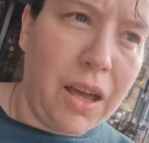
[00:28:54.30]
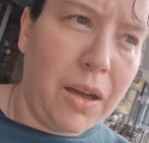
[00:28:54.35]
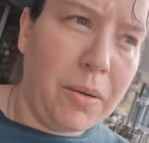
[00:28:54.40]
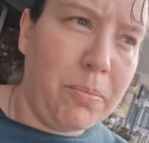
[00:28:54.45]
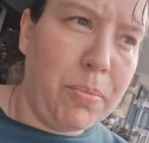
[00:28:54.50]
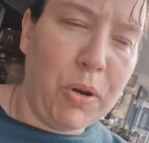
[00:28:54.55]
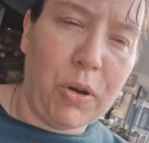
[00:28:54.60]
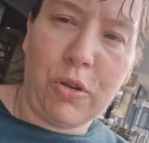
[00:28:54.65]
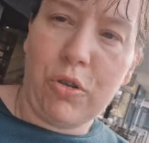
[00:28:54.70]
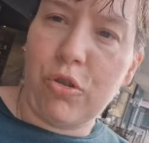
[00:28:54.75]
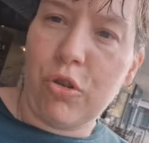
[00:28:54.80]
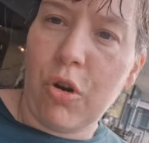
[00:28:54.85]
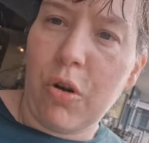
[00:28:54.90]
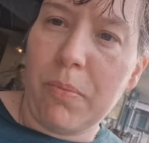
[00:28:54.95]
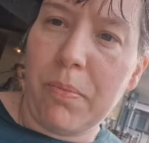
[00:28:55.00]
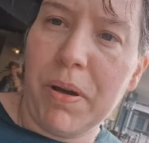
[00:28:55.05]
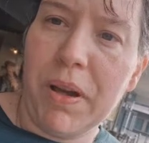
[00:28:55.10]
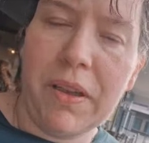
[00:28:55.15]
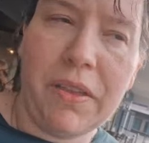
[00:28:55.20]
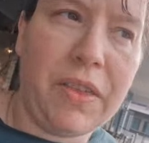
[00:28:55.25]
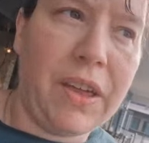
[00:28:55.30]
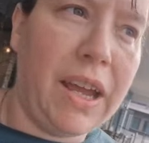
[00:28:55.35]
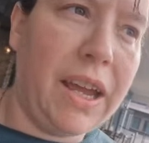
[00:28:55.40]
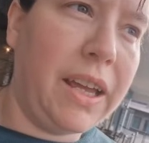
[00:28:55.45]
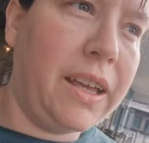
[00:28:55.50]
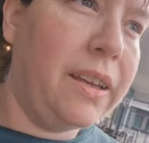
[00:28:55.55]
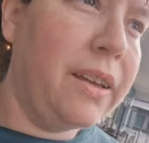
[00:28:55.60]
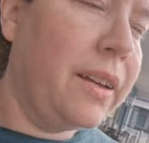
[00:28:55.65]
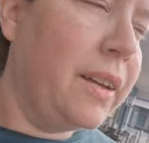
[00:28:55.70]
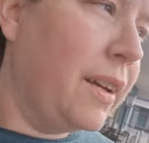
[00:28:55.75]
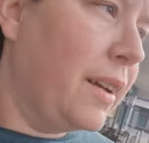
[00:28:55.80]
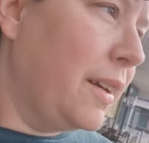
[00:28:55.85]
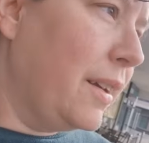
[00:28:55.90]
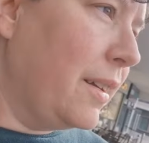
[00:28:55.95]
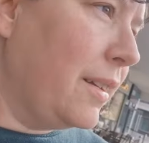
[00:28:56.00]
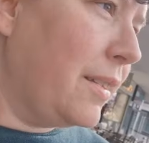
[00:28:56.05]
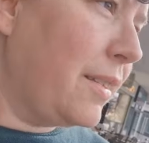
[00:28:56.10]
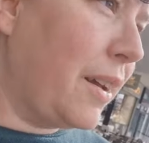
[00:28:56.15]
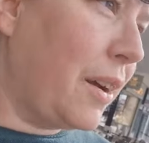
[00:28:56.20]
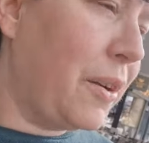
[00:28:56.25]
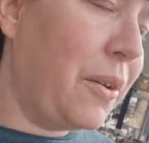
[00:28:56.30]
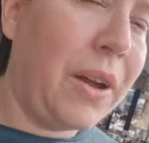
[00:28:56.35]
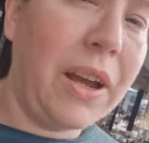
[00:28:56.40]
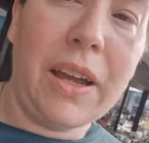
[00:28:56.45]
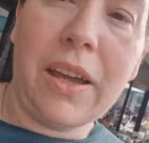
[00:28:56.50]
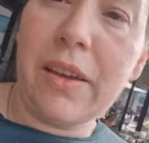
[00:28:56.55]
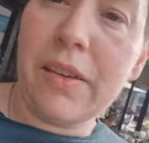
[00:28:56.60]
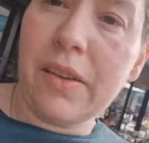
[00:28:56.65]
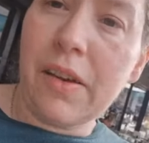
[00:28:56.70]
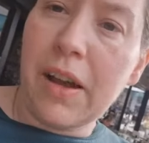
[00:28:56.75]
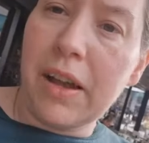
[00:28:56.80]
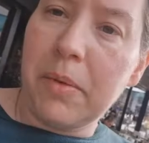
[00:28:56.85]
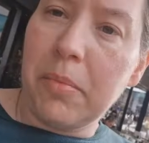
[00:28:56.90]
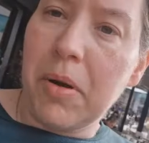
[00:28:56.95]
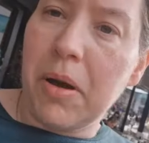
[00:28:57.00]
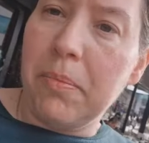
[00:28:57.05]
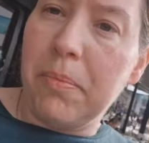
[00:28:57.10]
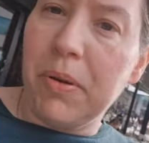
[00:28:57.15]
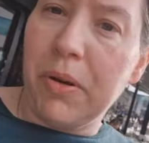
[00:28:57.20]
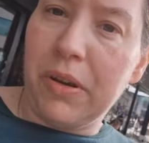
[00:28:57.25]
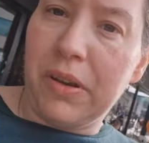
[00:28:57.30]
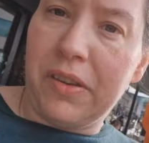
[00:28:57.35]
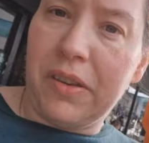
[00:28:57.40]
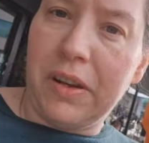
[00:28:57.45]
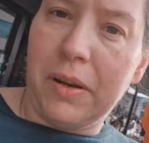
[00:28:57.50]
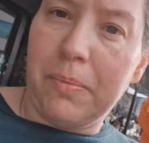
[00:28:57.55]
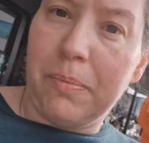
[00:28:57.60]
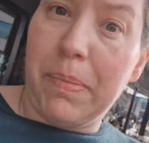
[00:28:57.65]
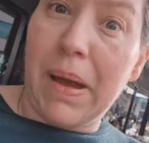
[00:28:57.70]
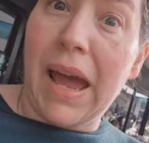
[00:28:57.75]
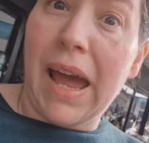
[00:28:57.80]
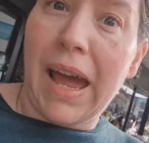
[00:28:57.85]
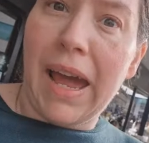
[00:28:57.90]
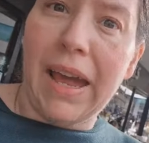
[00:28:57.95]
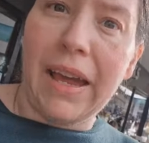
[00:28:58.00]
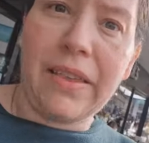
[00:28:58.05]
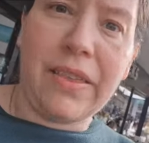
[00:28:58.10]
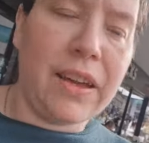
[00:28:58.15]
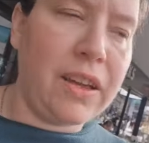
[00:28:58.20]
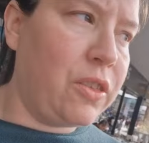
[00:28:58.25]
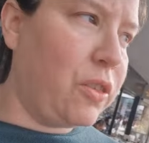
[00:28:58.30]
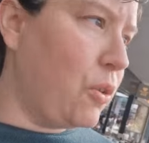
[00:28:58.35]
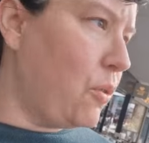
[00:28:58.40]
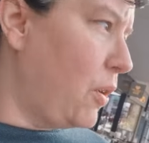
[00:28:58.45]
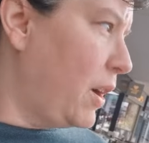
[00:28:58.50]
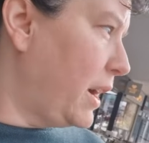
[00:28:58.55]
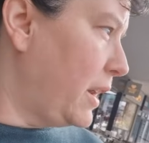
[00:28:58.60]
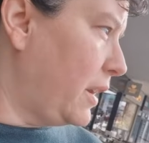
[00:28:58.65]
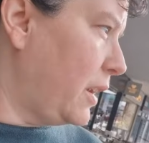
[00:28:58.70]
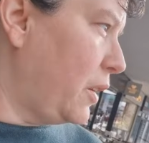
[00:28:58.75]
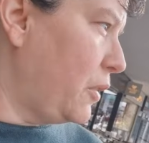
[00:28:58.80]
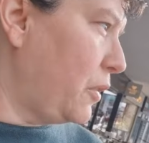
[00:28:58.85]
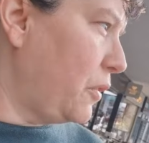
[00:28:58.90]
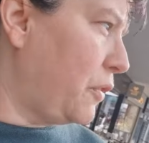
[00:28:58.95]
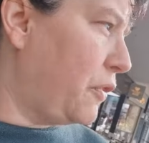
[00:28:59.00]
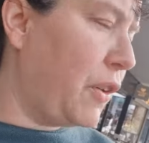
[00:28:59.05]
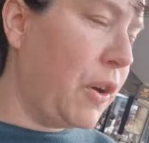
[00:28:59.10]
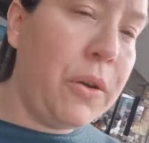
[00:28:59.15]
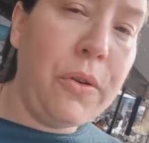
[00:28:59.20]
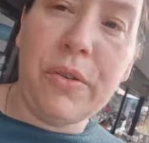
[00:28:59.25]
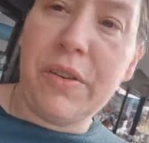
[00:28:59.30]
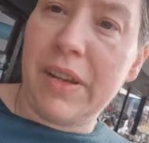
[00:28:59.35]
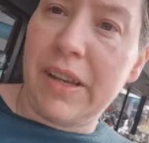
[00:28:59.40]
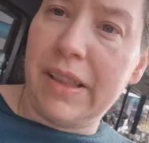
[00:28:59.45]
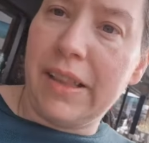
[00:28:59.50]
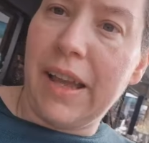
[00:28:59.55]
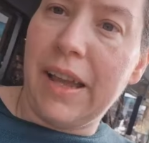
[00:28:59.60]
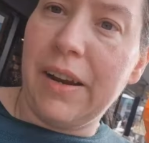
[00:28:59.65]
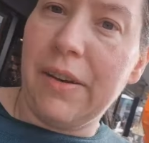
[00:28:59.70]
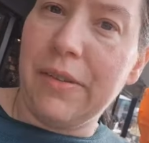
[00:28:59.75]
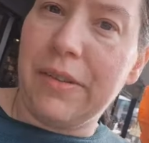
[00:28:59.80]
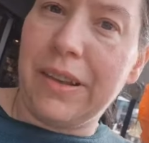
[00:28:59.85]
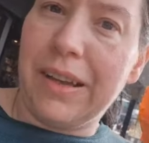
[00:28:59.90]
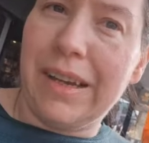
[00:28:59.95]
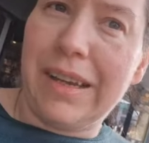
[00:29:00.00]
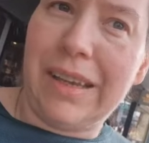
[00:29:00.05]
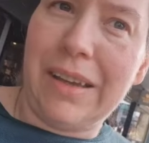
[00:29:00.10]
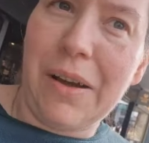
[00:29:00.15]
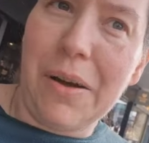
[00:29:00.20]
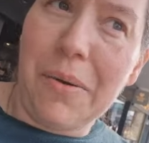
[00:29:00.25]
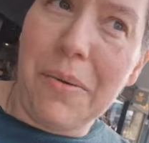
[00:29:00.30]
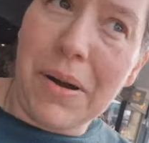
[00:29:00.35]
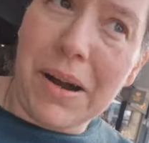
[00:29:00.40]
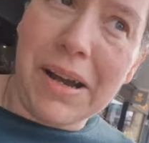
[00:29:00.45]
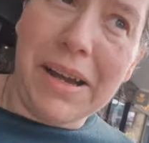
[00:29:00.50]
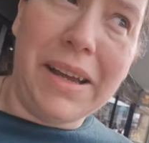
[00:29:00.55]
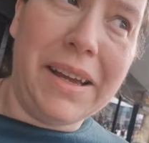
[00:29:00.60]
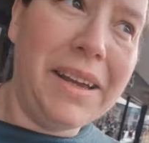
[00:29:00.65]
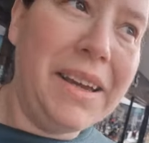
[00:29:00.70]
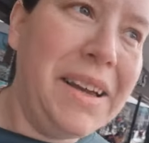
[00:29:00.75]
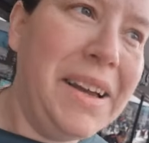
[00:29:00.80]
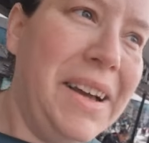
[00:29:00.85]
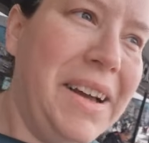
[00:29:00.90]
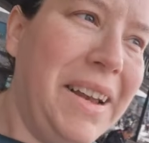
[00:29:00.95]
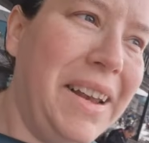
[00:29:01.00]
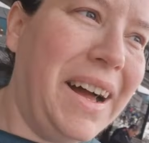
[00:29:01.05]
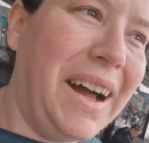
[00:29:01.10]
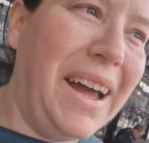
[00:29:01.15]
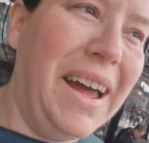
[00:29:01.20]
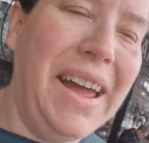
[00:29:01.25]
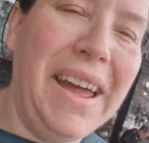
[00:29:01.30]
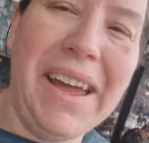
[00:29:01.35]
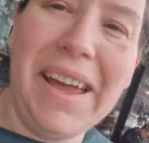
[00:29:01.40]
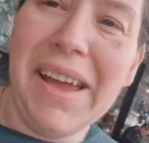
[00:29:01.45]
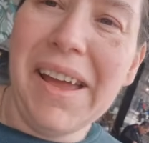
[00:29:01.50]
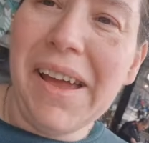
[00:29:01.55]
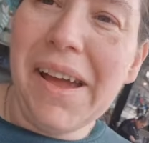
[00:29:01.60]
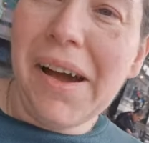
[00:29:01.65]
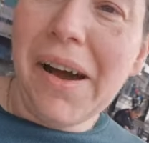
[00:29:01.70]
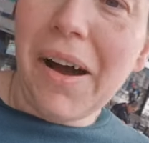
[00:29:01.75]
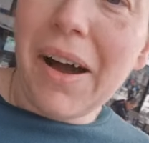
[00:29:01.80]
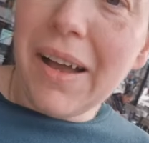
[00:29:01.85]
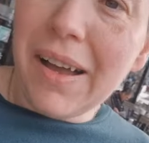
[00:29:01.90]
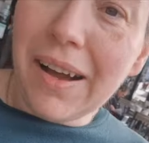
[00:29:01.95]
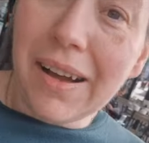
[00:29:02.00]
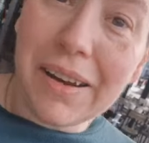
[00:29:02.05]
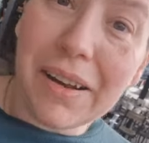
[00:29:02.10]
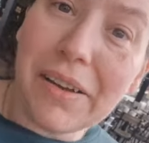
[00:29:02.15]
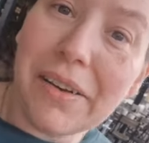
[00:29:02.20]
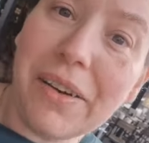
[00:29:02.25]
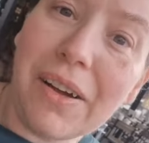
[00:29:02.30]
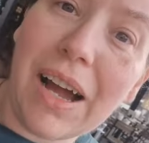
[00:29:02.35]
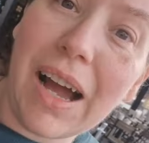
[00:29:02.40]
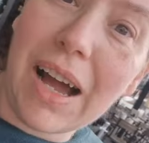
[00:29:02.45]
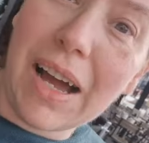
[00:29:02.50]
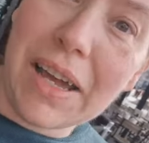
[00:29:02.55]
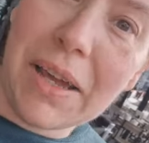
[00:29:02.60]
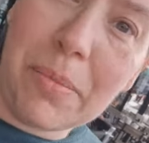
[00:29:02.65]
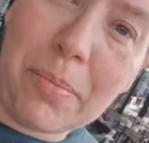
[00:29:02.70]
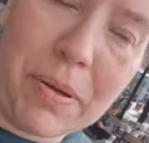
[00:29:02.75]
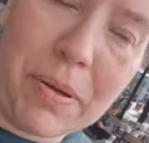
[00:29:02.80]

book drop thing. So, and because I had my books in a bag, they thought I had a load of food in there. And I was like, go away. But I don't like hate